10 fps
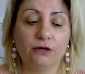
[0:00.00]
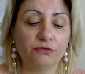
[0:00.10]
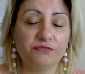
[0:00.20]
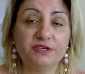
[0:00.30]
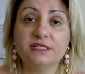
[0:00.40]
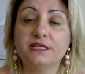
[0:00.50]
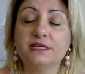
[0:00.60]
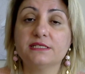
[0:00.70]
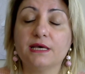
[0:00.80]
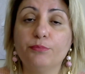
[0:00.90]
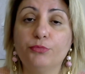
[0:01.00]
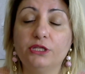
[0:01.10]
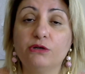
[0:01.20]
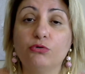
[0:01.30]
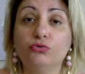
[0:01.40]
on visiting
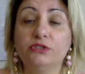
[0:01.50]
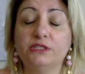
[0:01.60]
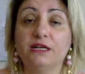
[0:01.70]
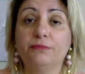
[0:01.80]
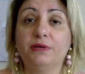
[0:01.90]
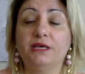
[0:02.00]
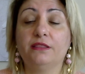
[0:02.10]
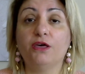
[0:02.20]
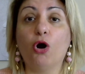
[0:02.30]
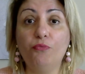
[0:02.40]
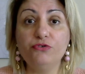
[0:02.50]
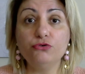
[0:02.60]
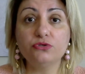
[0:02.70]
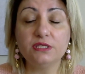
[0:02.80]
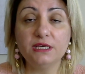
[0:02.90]
somebody who would tell me the
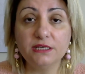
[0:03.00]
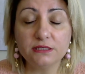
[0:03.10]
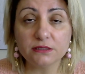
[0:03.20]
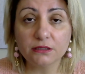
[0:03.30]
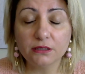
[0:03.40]
obvious things,